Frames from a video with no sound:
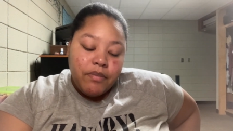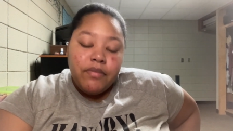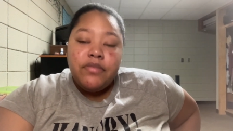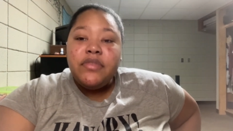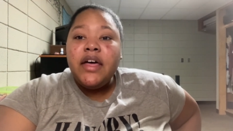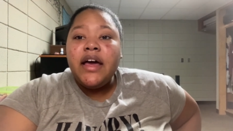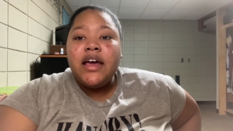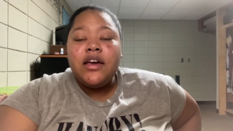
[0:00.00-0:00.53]

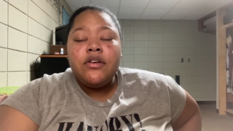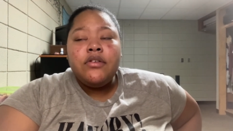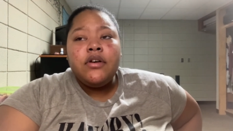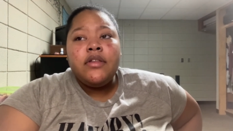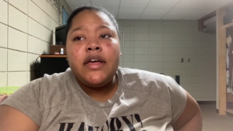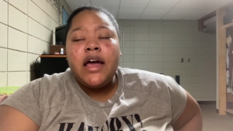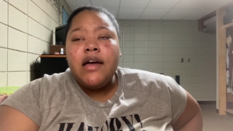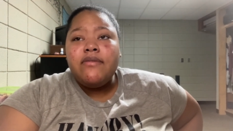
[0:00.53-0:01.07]
They, you know,
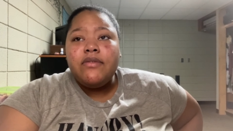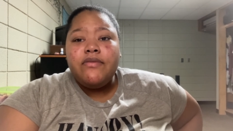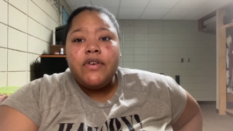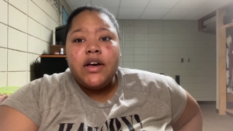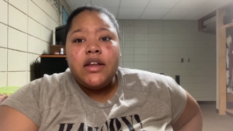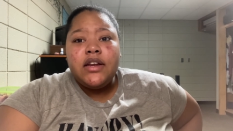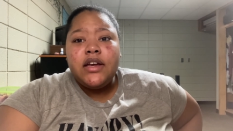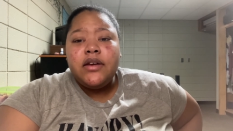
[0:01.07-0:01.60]
they having
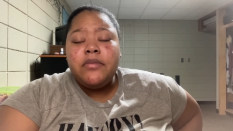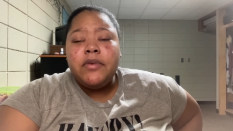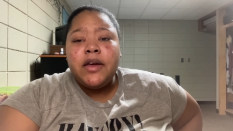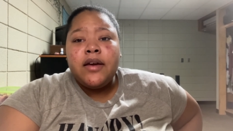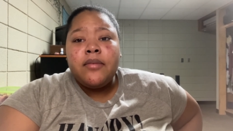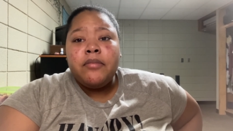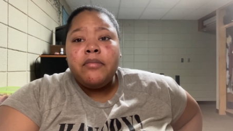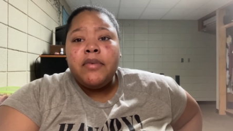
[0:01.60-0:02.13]
fun, they
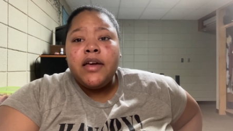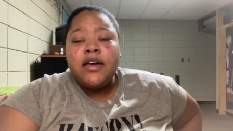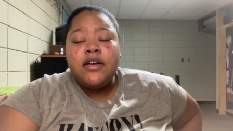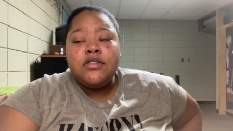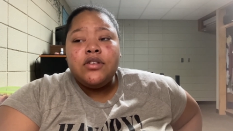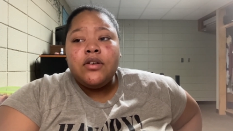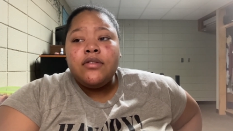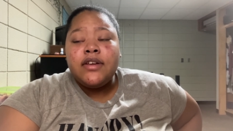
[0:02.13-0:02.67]
being big
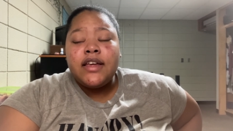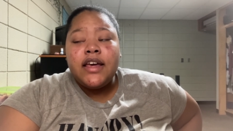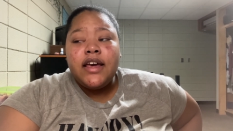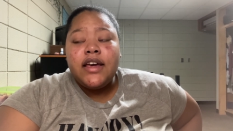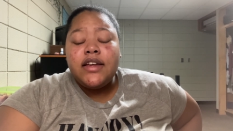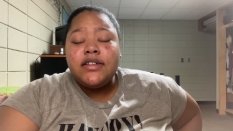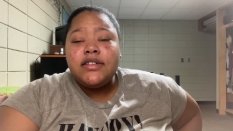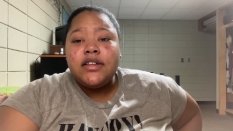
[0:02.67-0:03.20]
adult
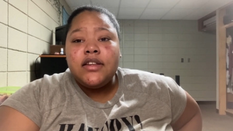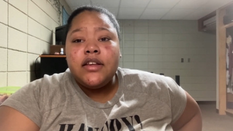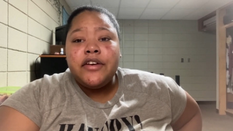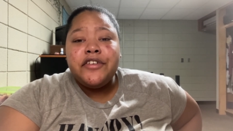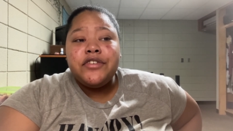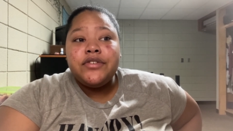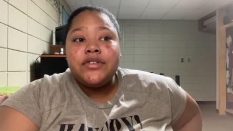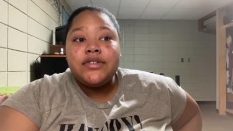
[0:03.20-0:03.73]
kids, and they're
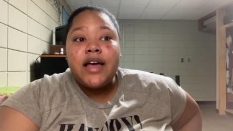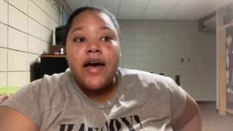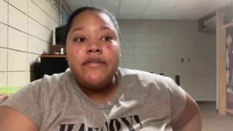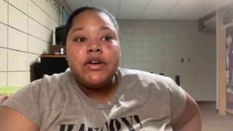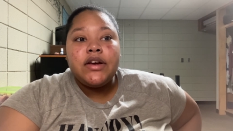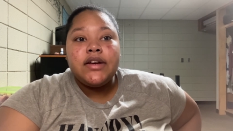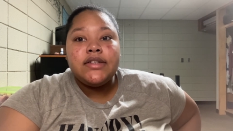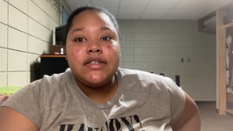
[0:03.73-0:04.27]
just having
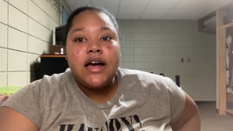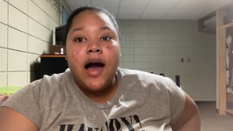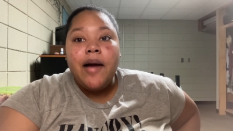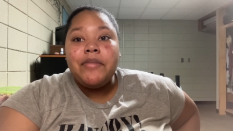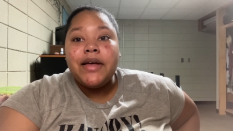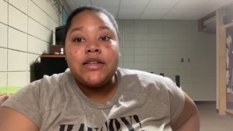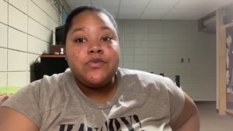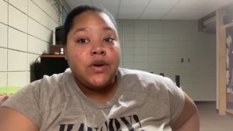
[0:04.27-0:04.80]
a good time.
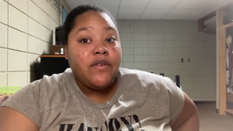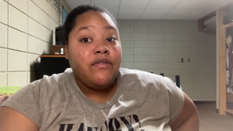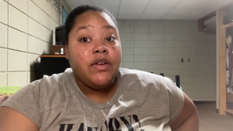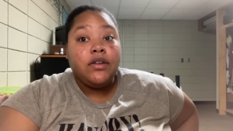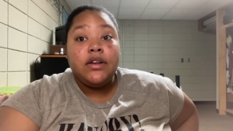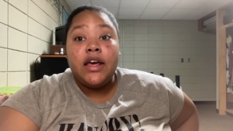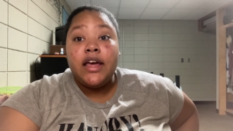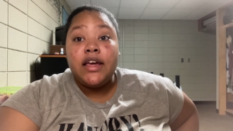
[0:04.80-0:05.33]
That's what a
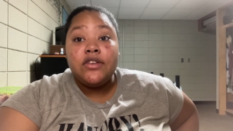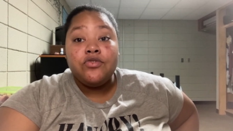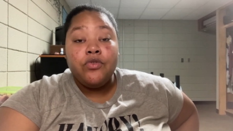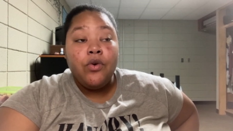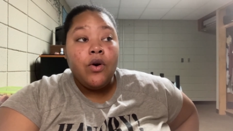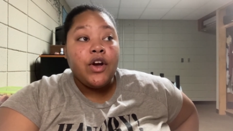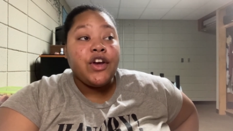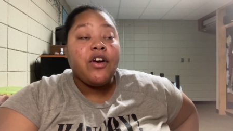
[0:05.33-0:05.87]
field day is
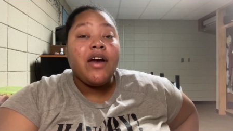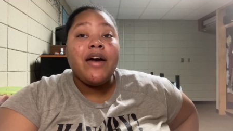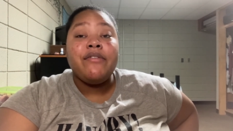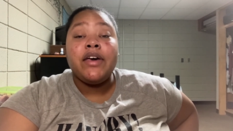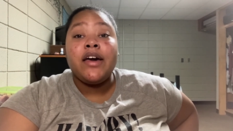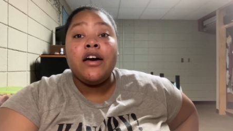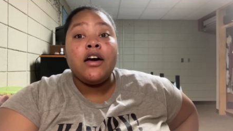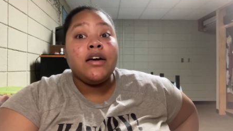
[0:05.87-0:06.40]
for, you're
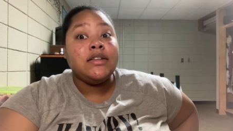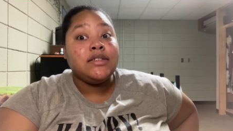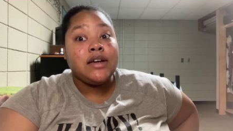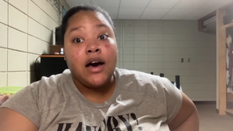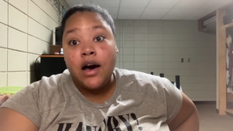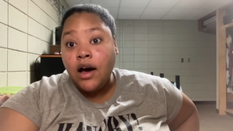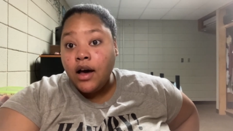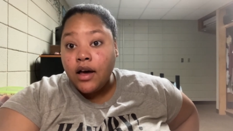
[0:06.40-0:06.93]
having a good
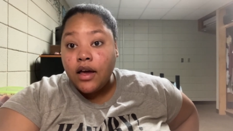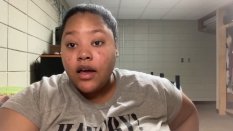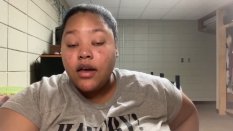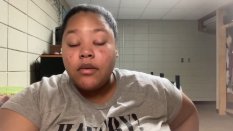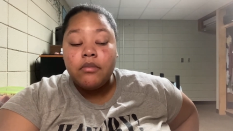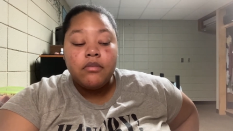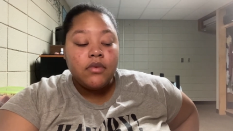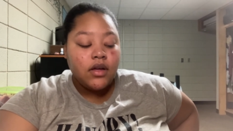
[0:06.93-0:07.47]

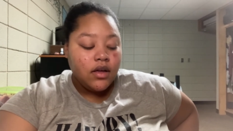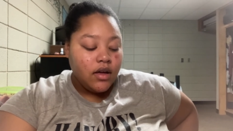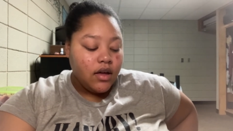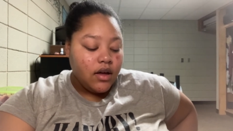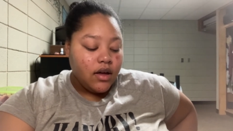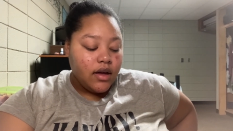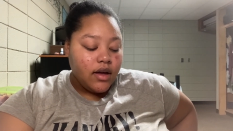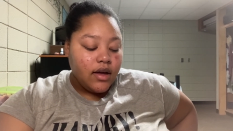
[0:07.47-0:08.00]
time.
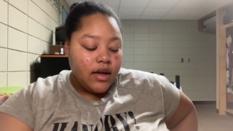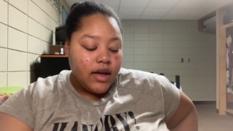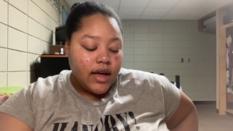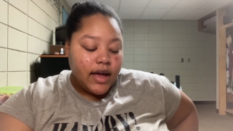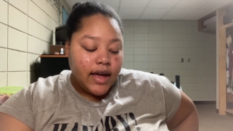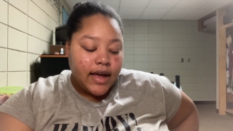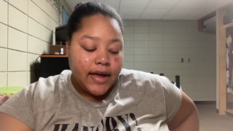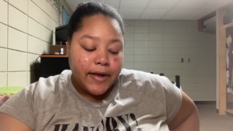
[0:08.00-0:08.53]

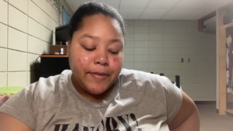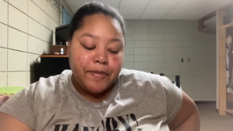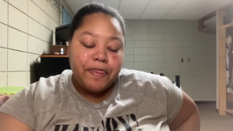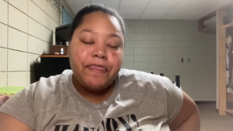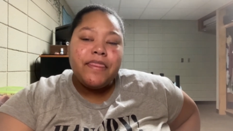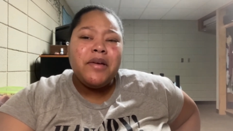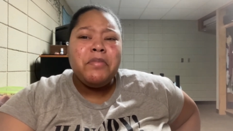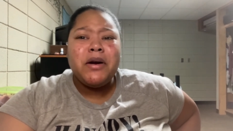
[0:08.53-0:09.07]
And
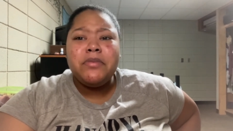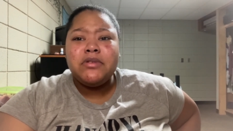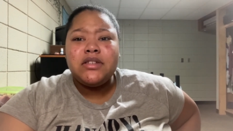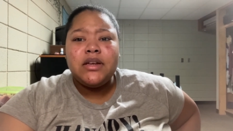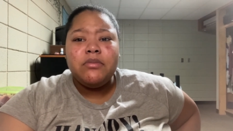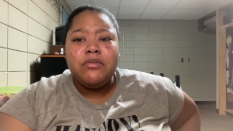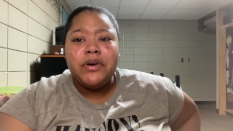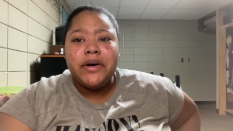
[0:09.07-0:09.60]
the purple
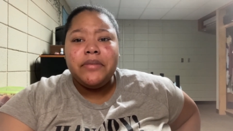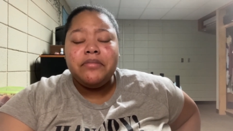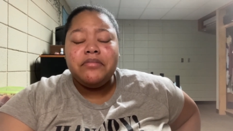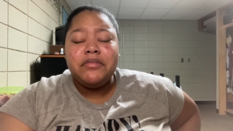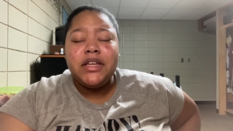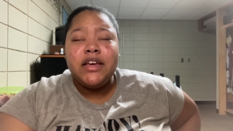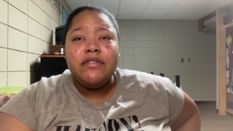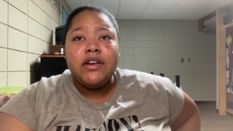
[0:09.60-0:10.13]
team won,
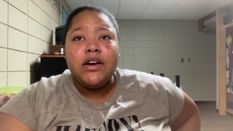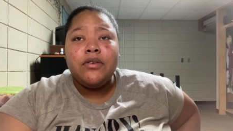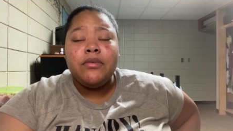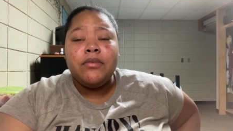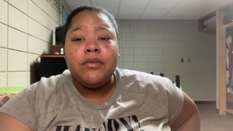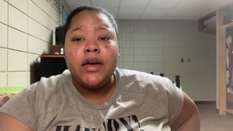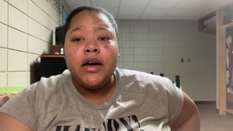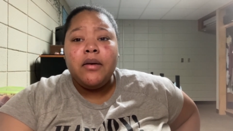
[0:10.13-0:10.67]
even though
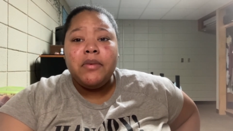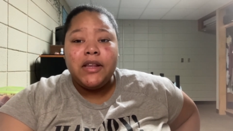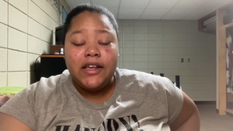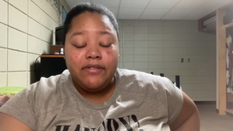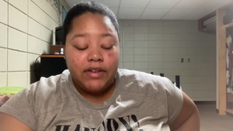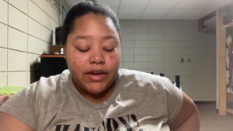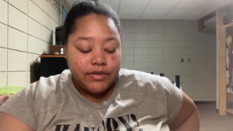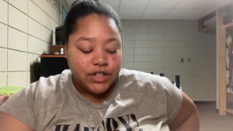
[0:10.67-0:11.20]
we all believe
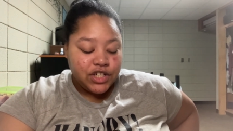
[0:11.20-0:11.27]
they was